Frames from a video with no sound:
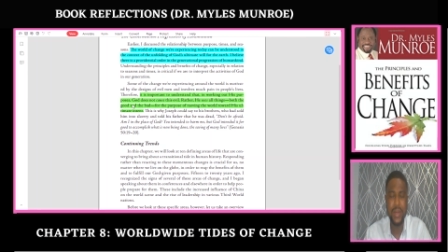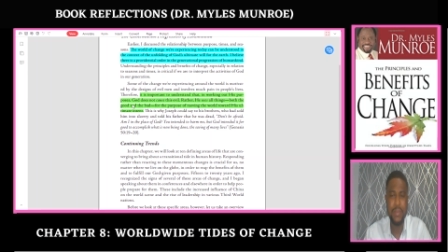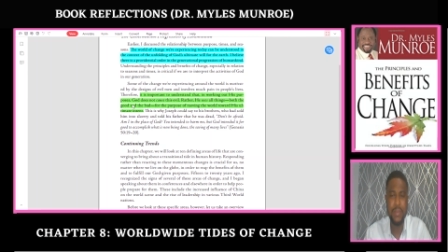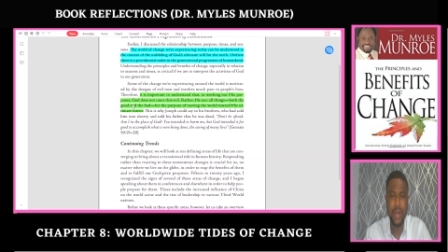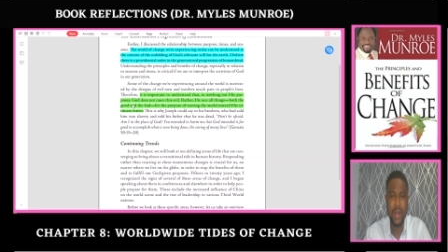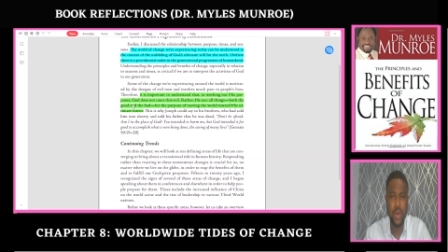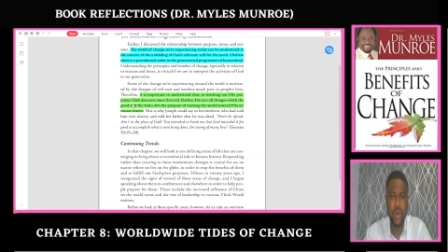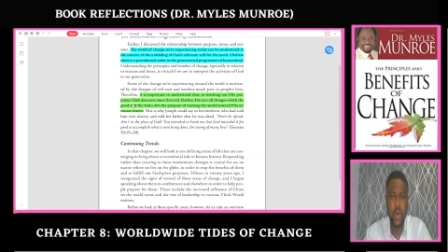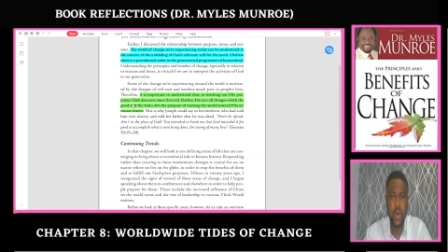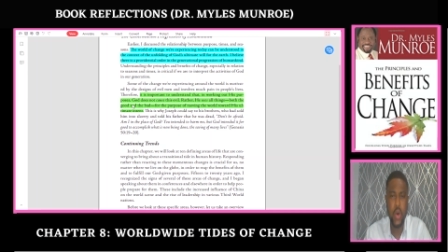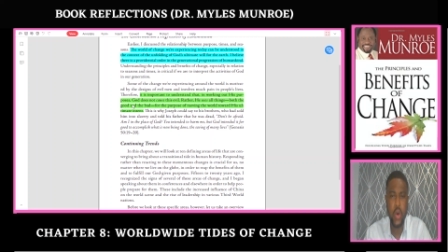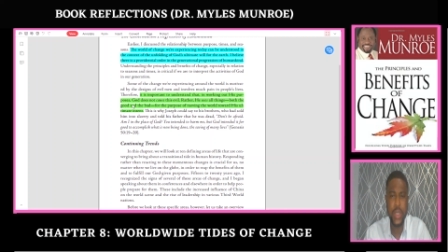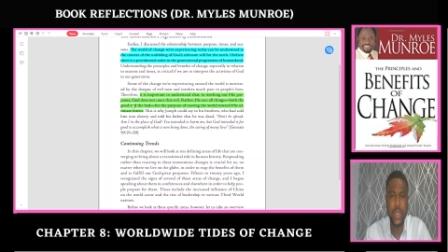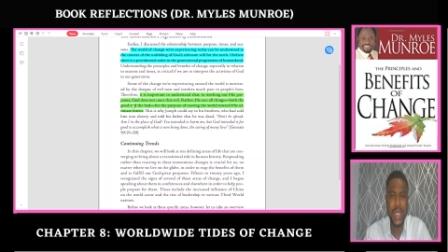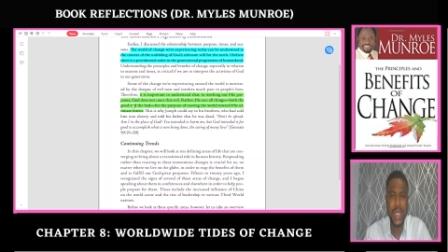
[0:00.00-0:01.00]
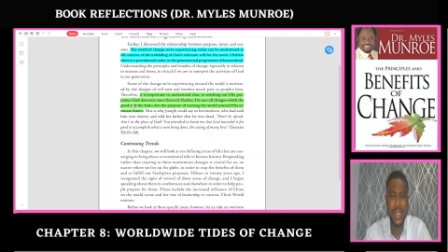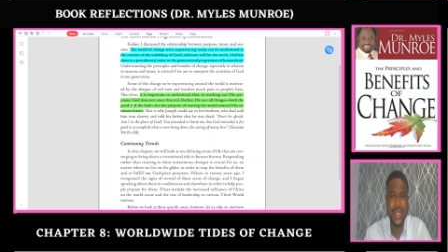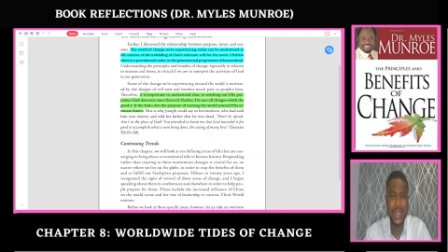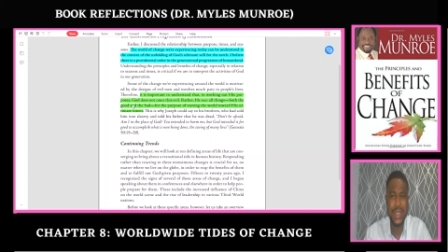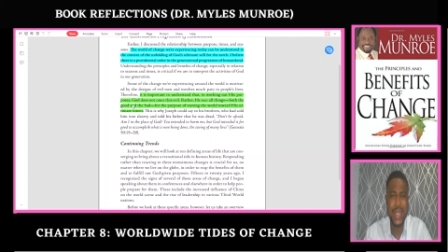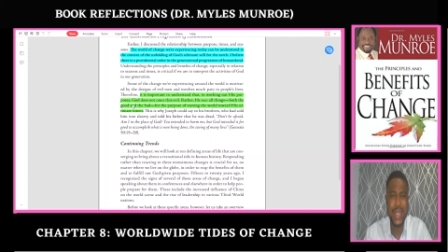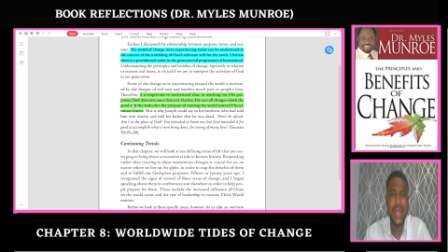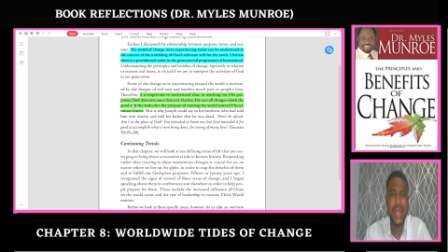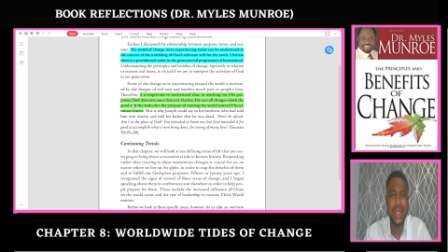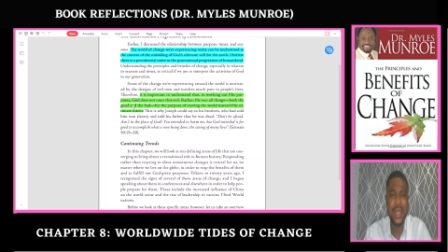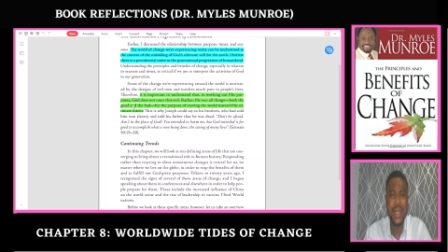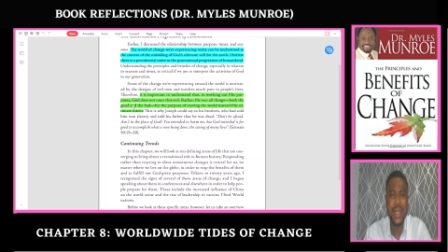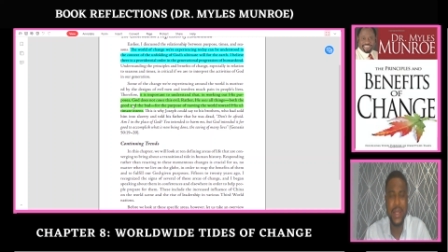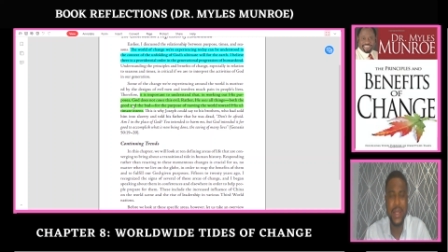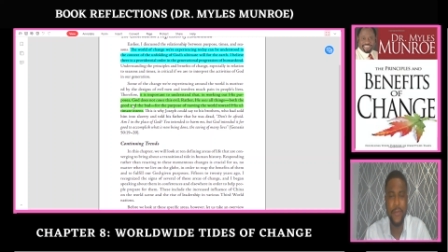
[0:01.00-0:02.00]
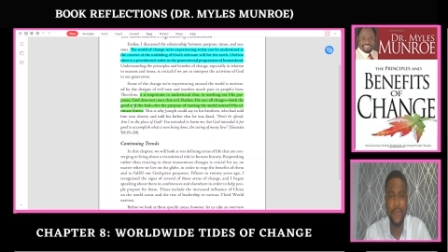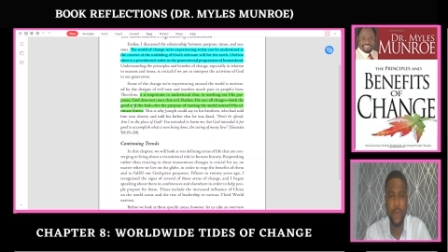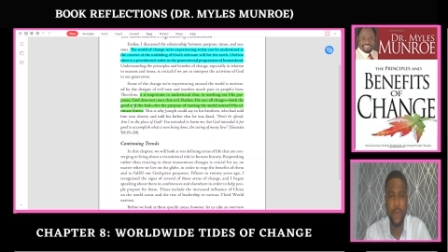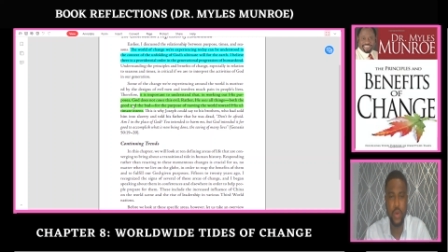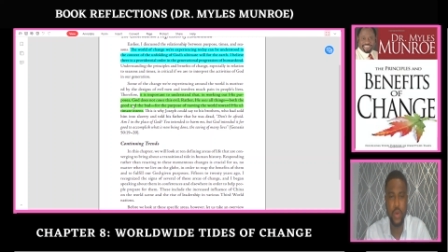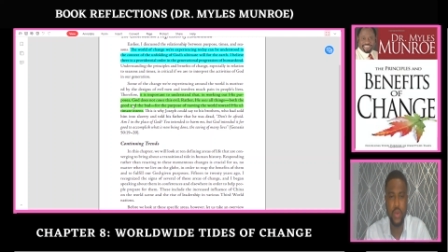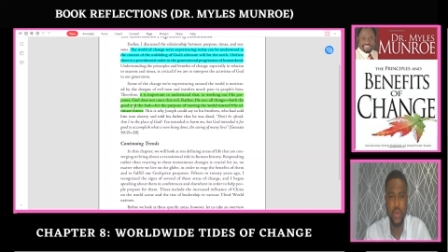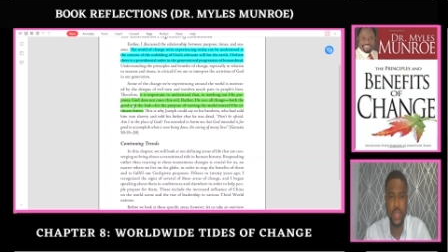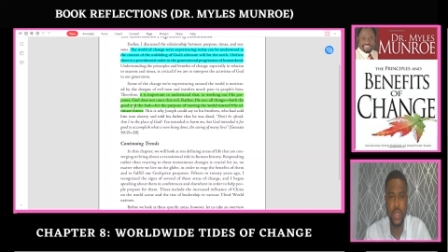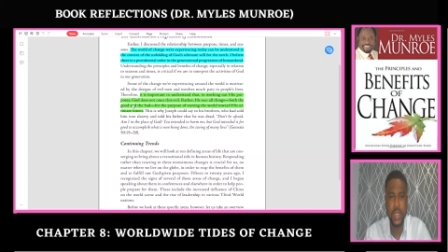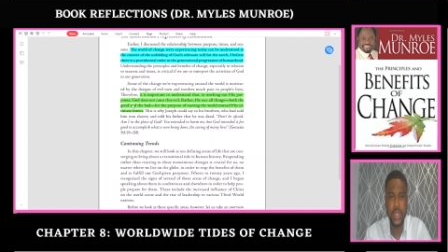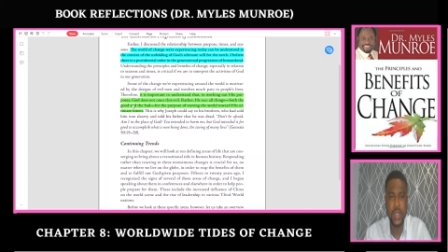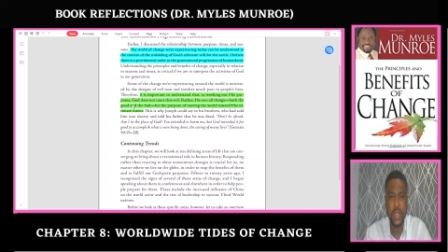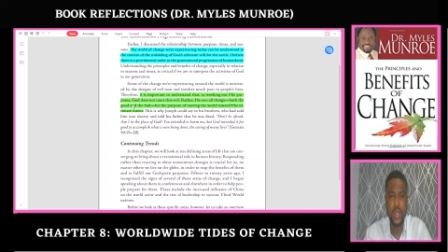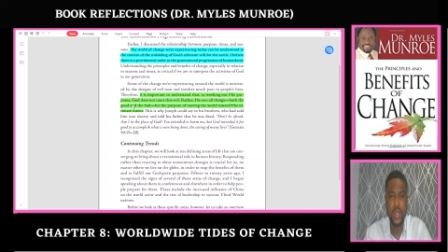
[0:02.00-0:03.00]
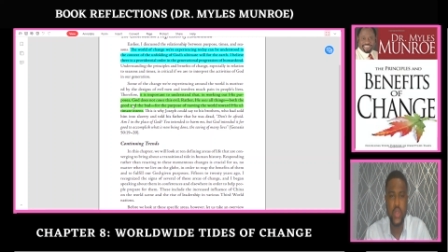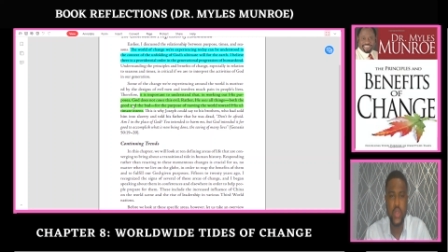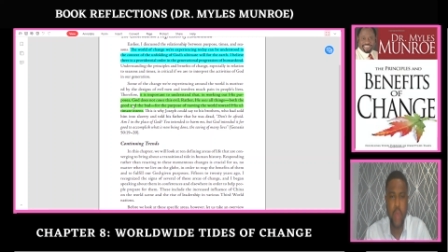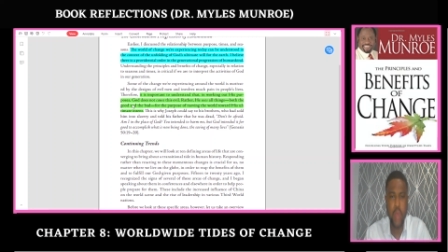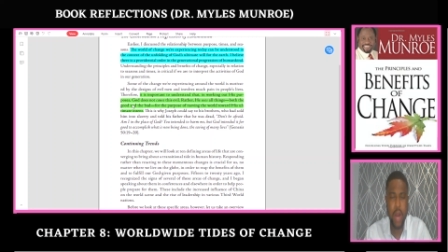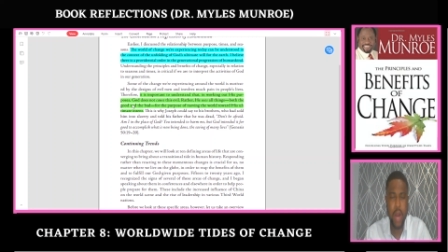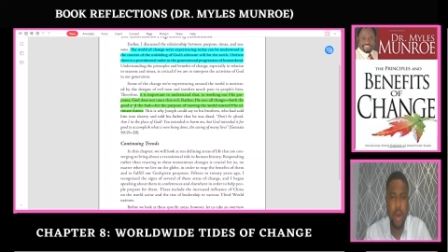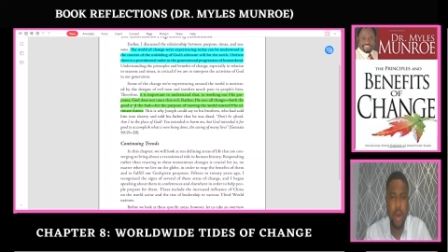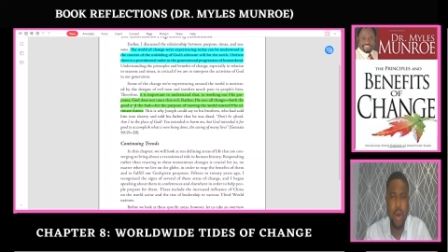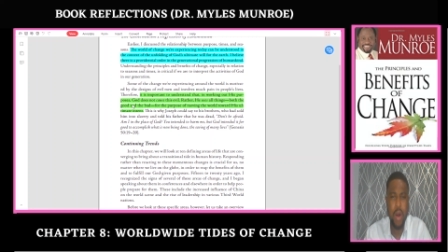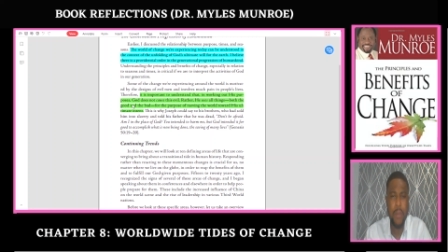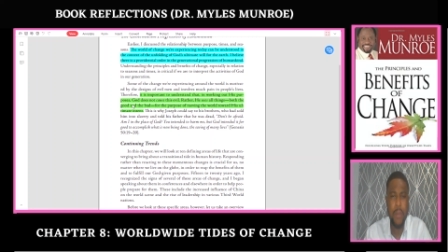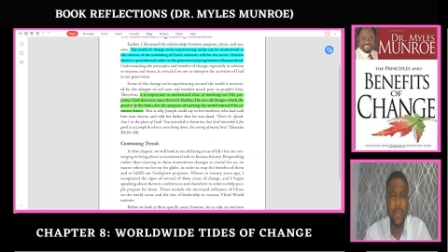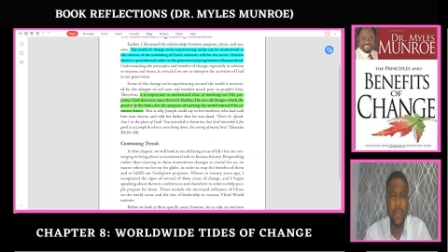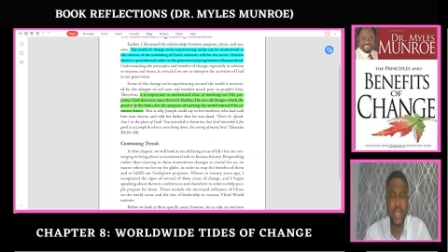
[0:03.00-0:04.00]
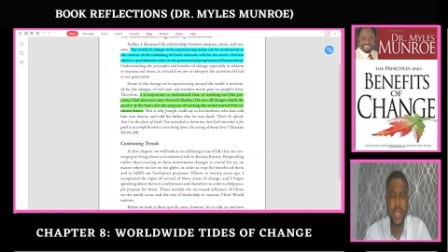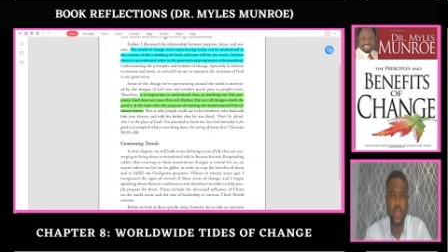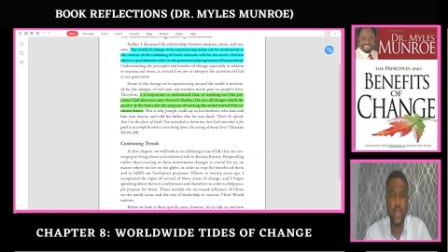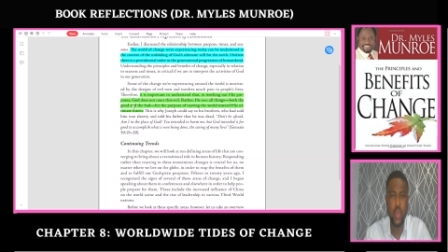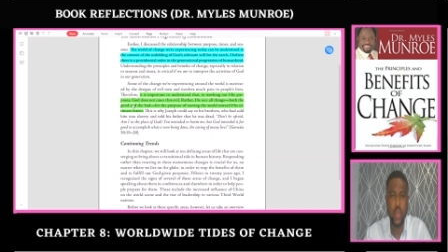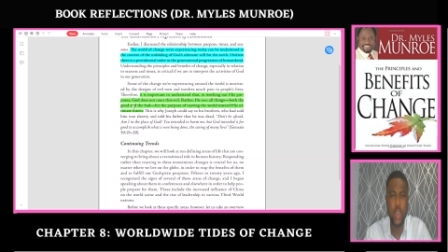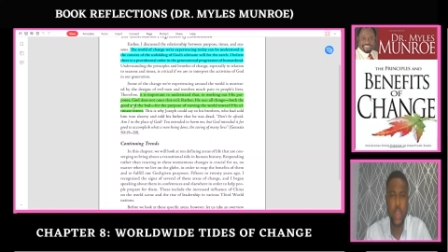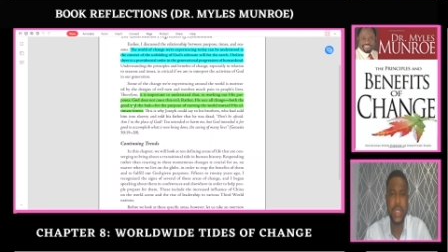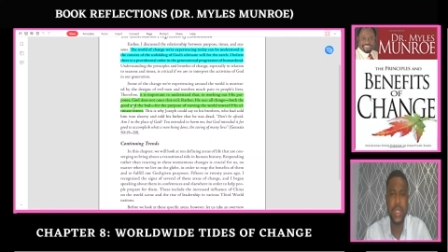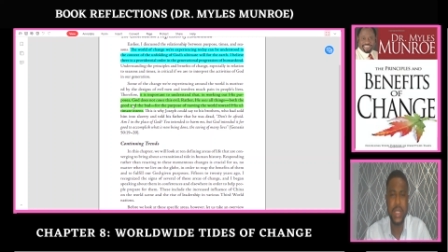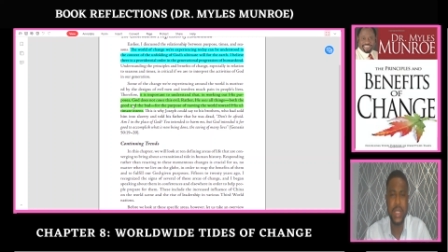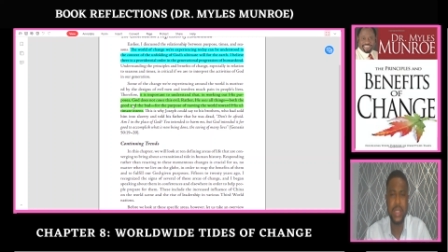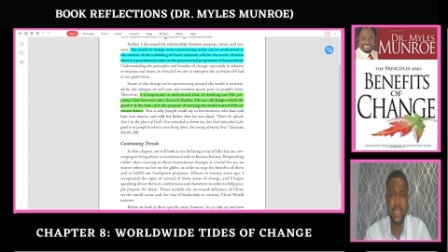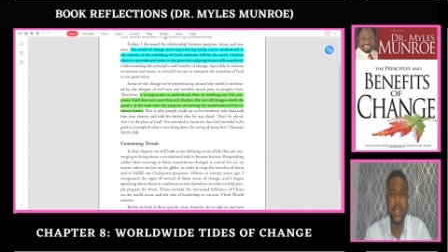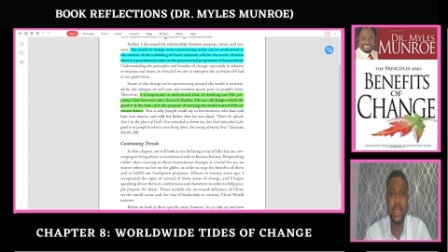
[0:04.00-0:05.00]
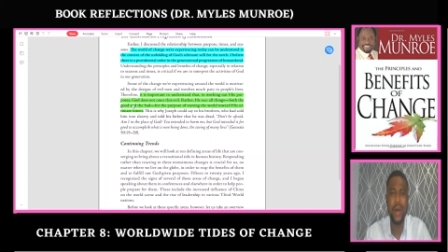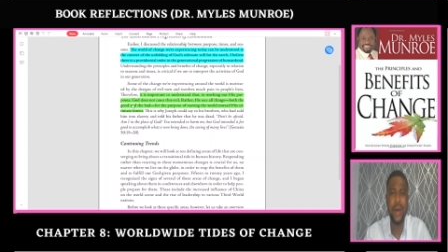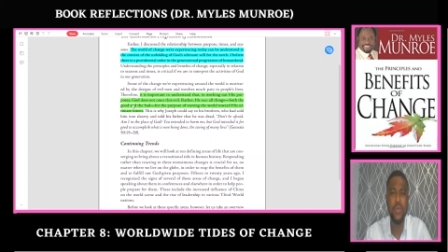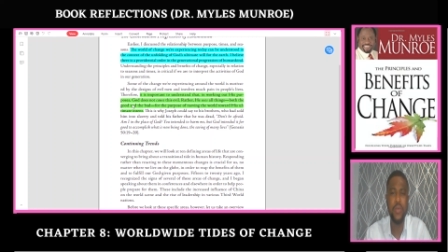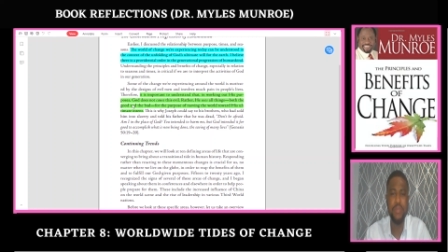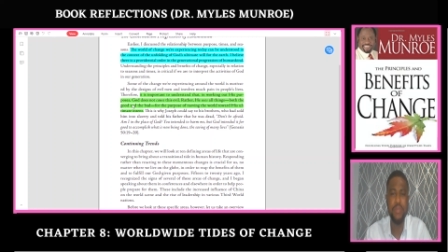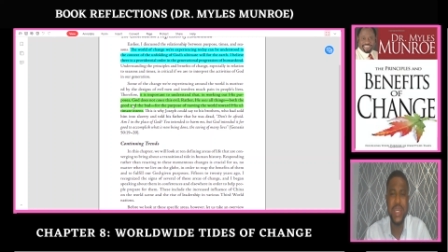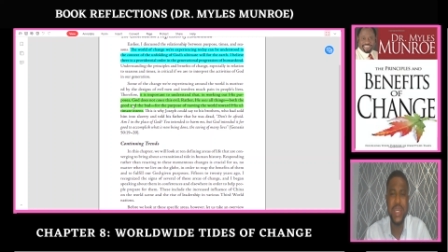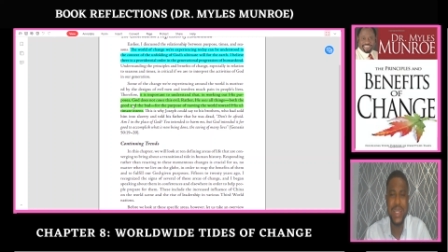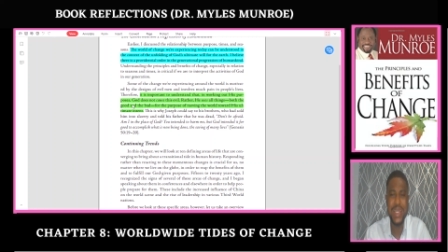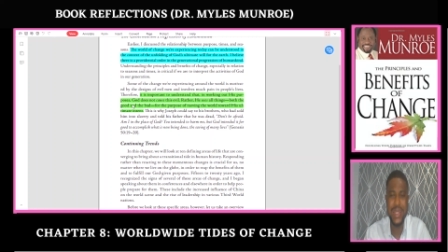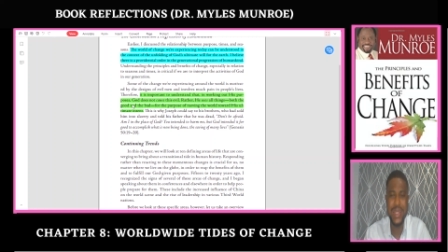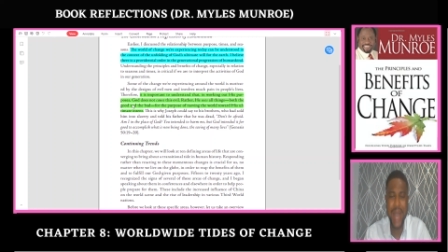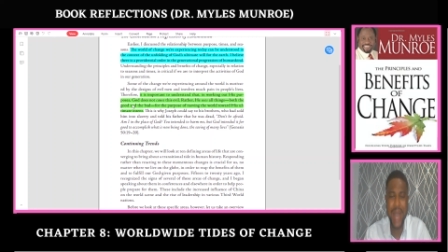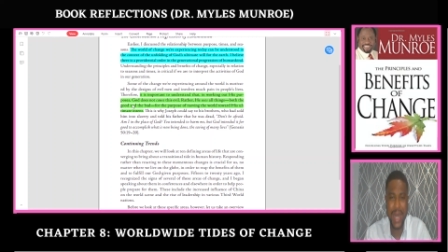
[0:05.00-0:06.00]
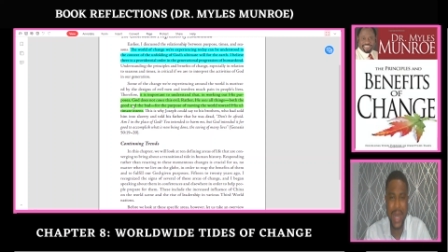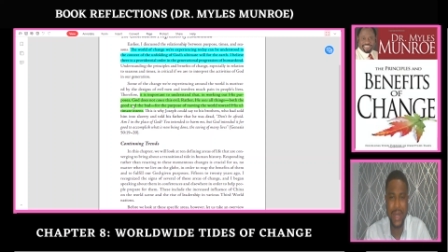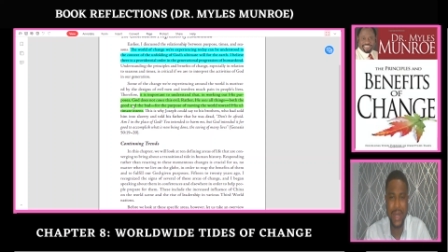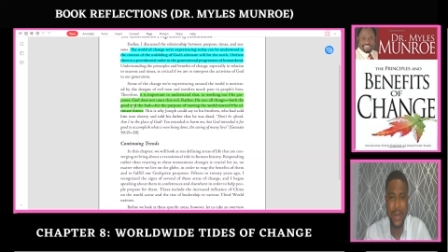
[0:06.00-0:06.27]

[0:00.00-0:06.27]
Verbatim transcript: but God intended it for good, to accomplish what is now being done,